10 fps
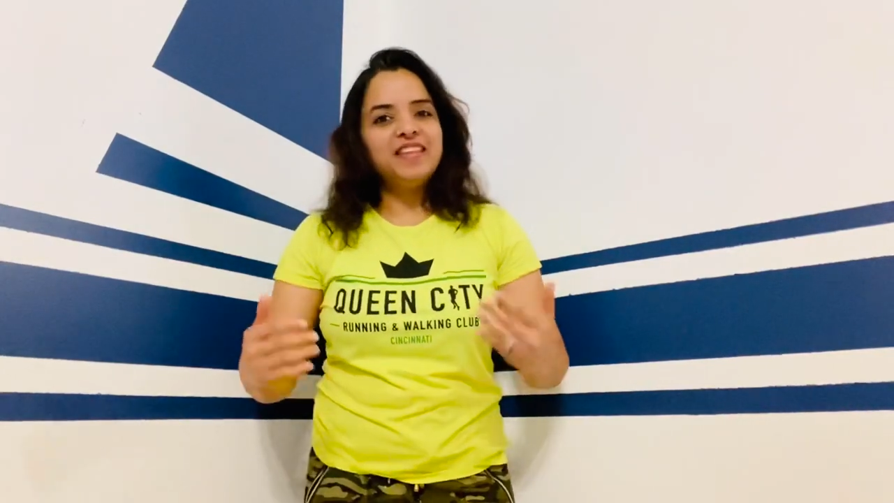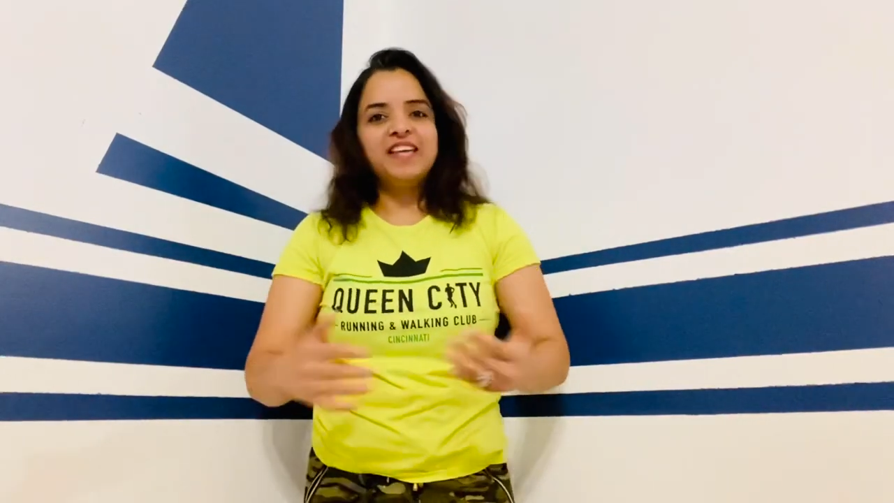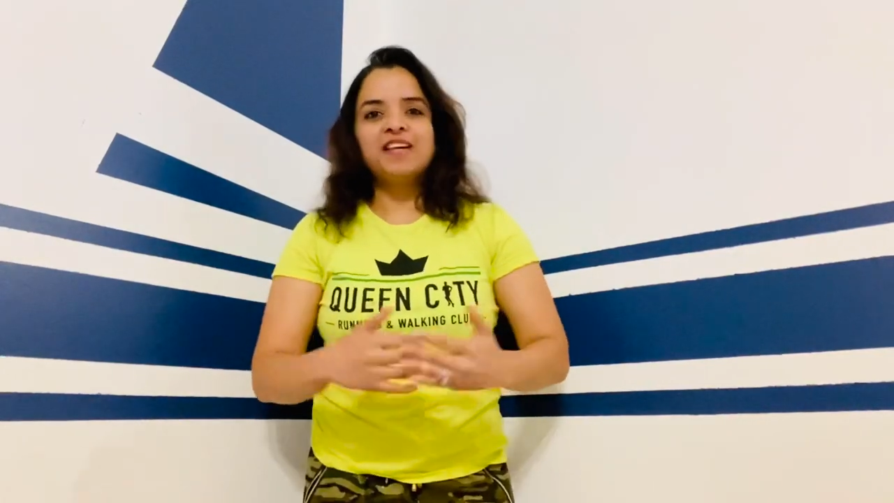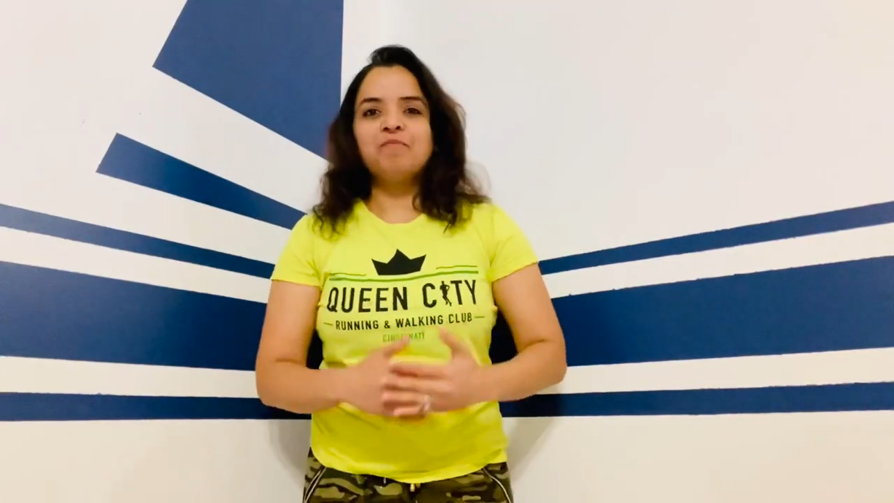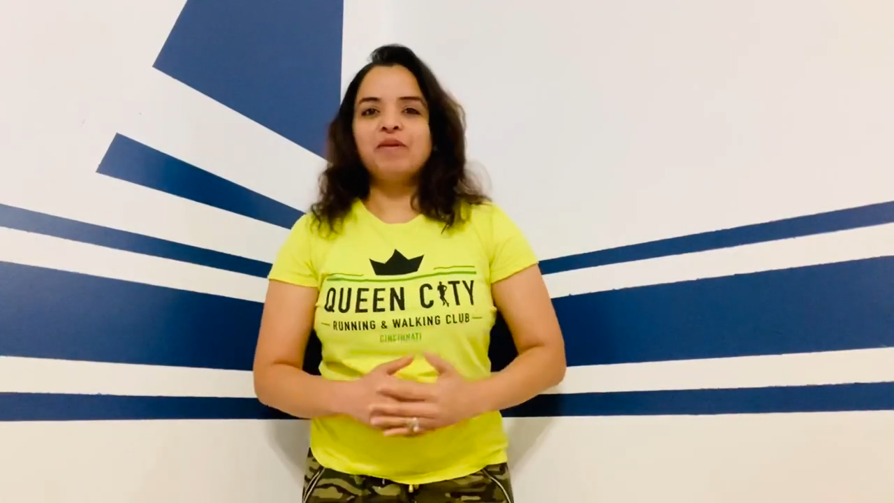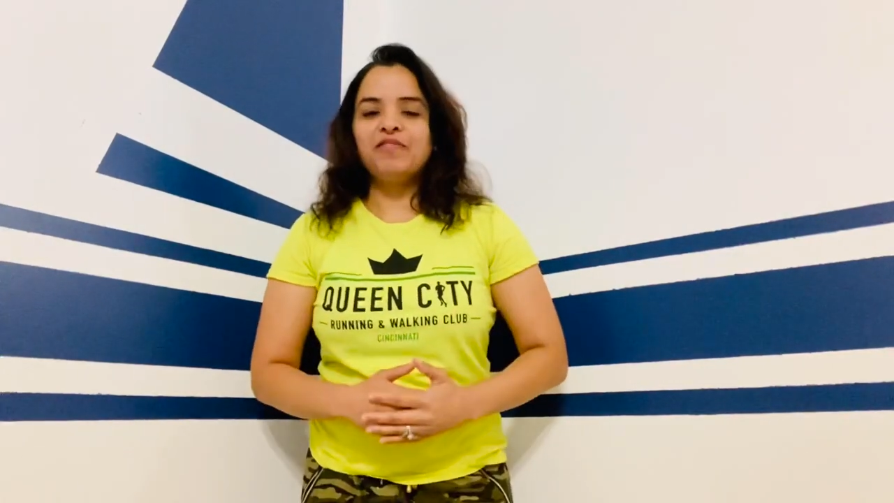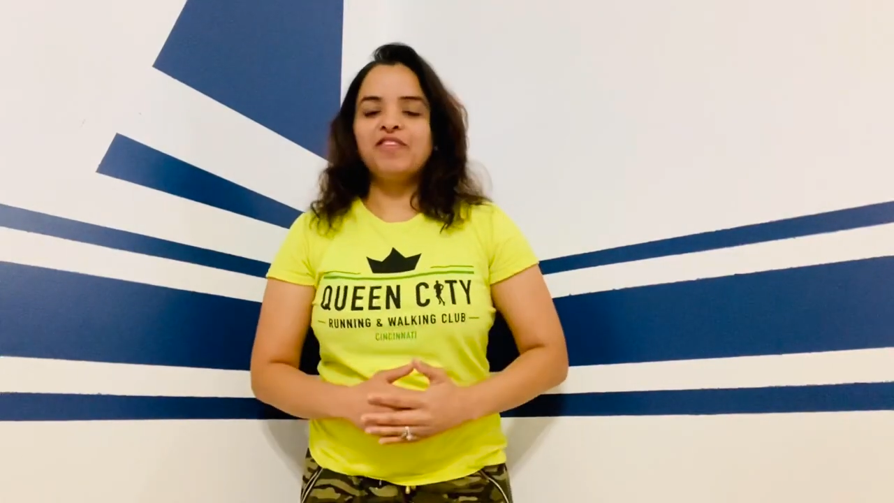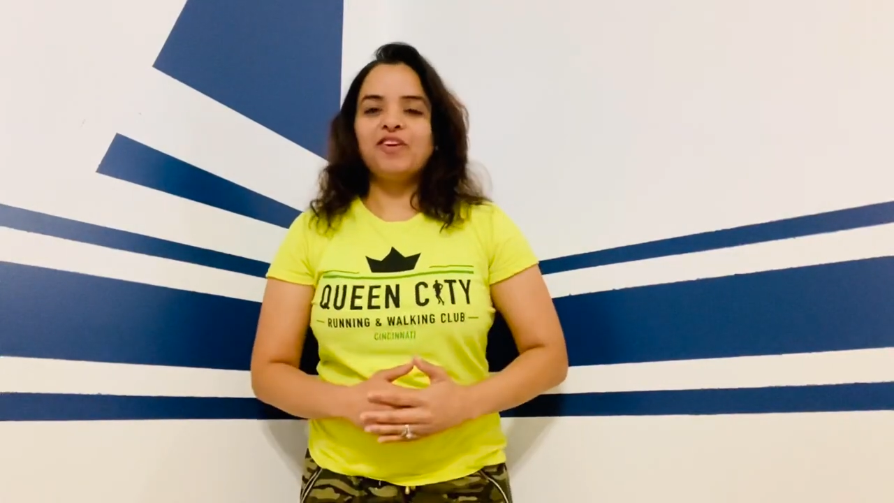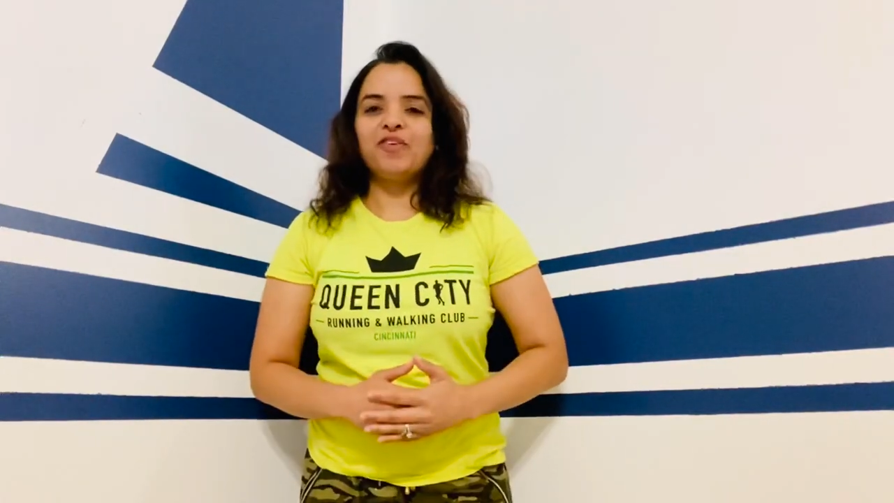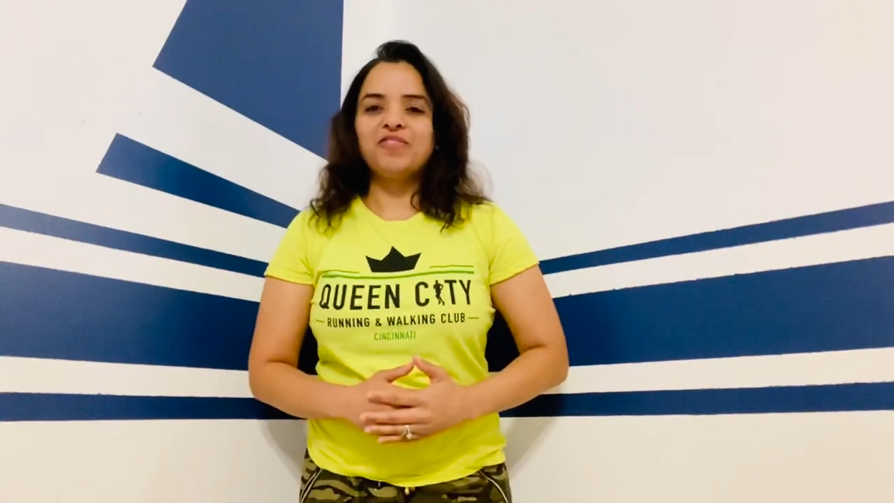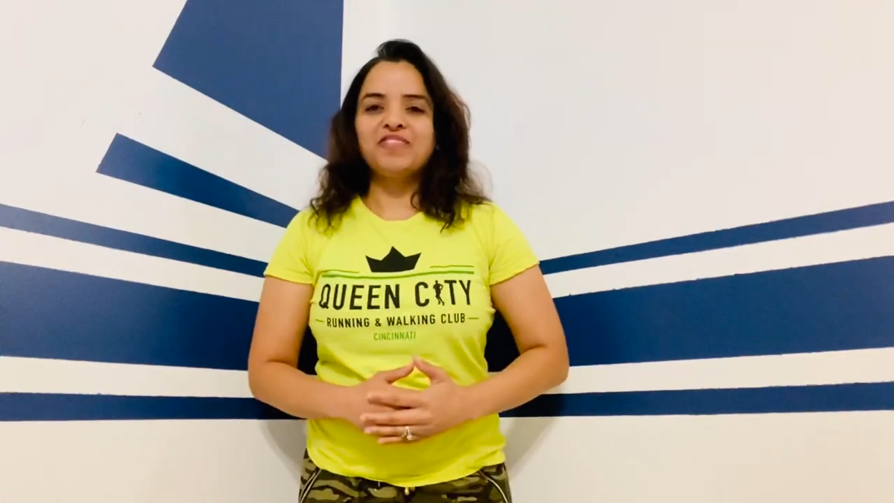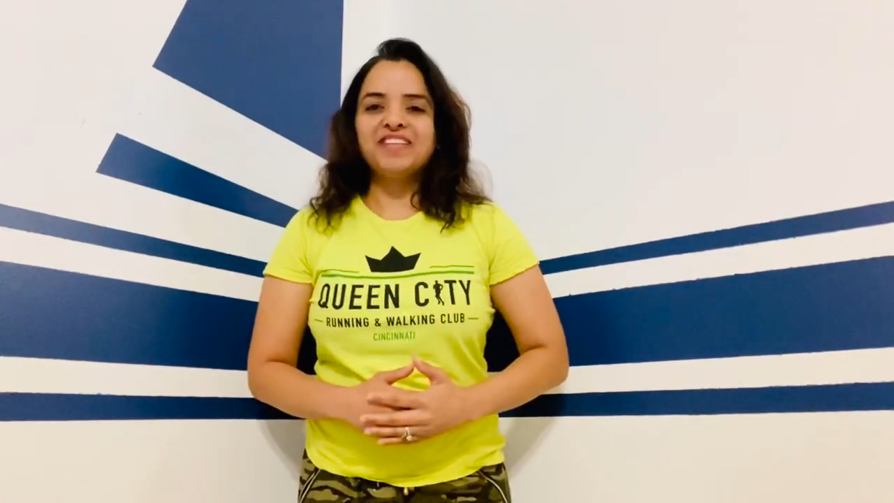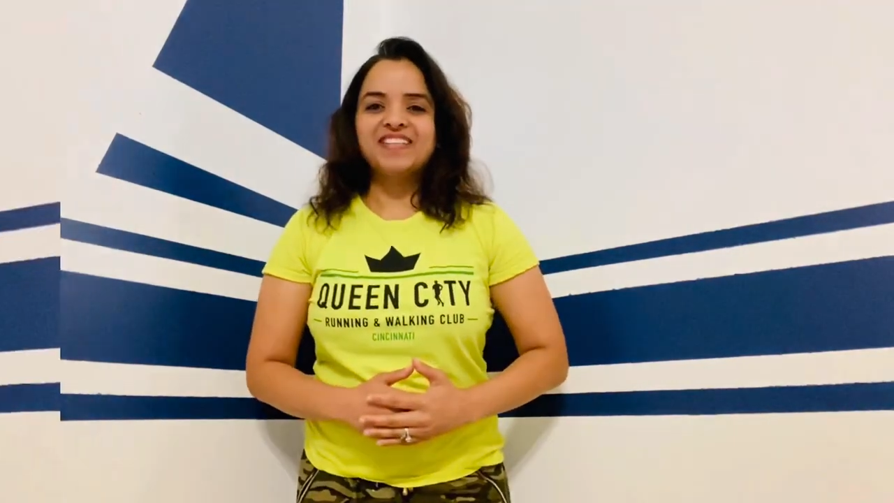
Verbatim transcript: they can benefit out of it.